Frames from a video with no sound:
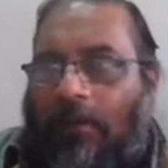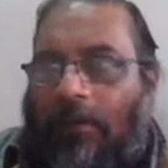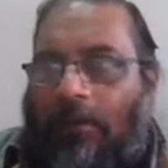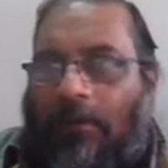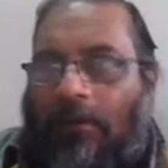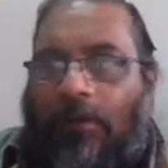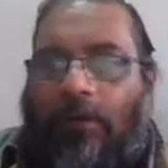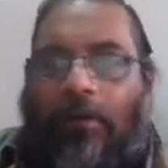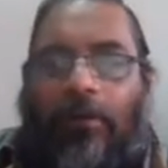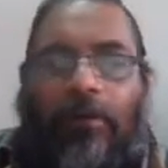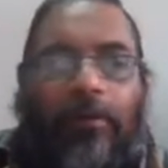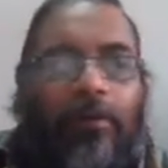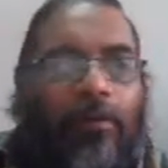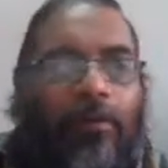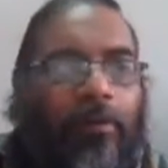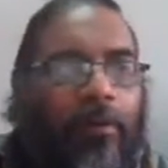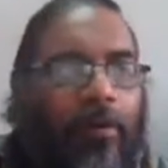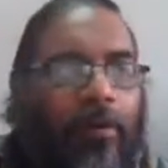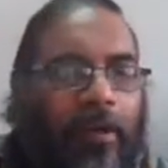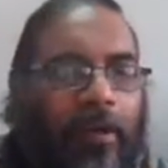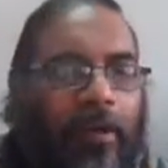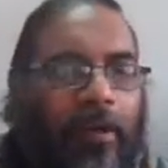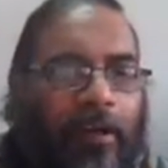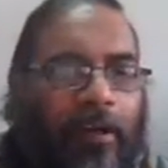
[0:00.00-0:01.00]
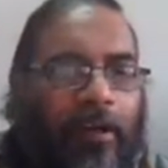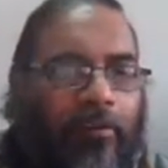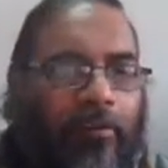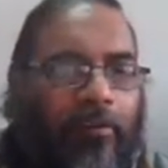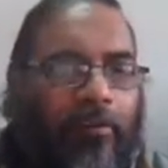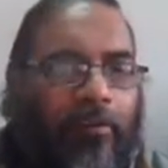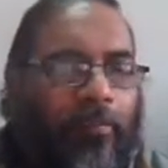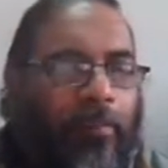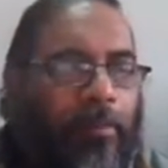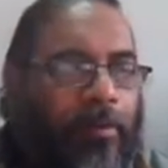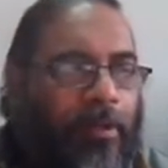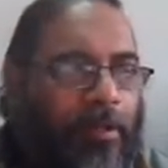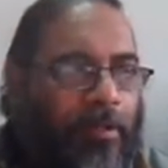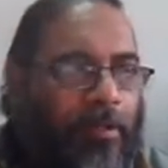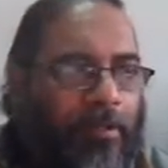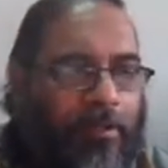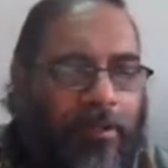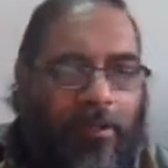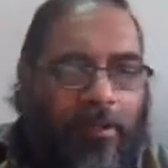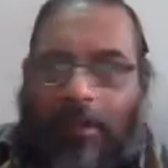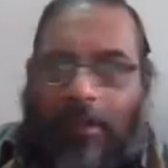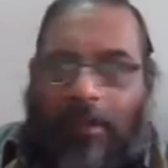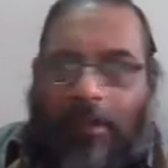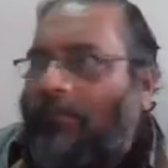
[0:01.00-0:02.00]
Not all kinds of
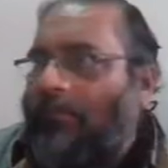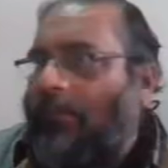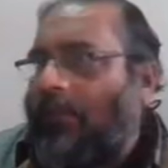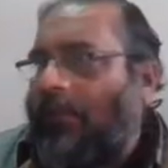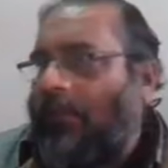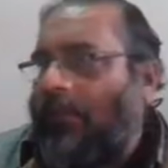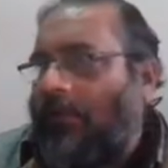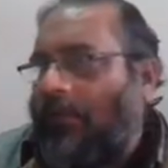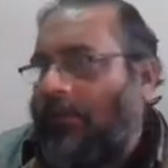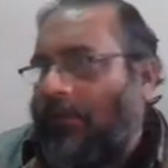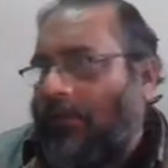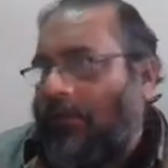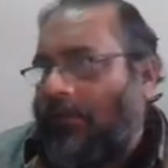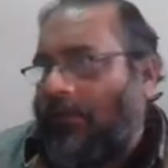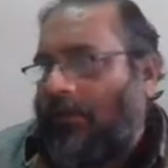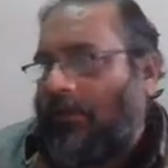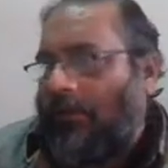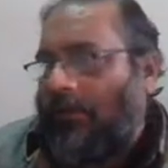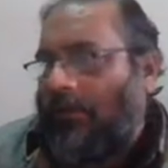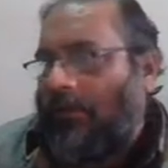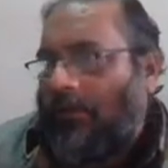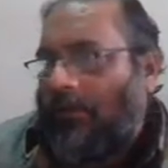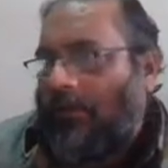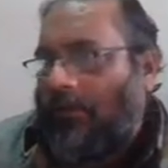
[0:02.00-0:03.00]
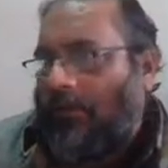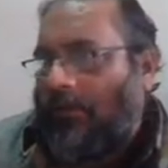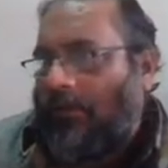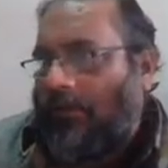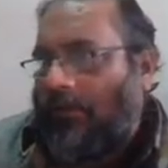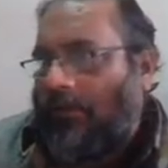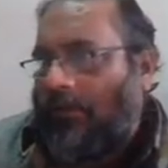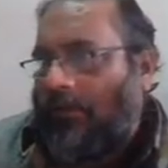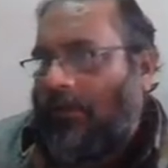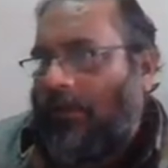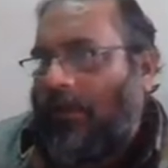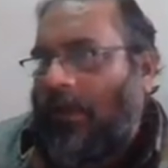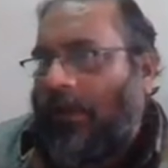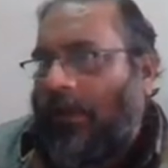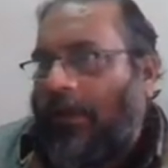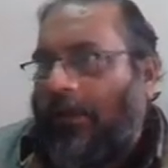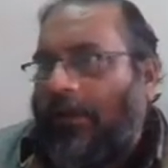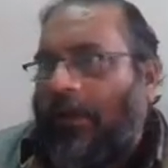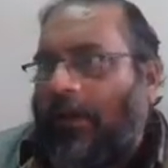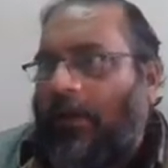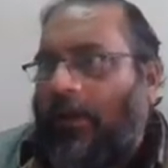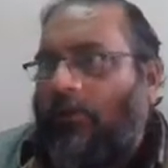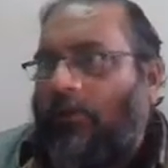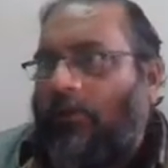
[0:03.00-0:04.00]
computation can be carried
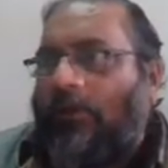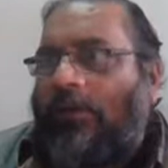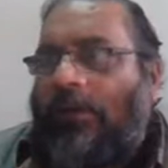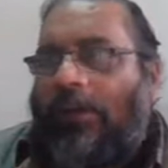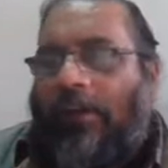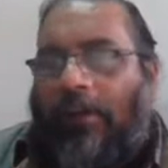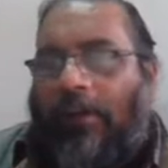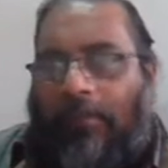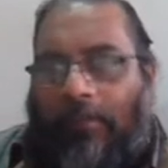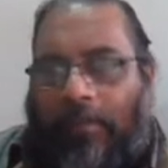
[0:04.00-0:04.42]
out in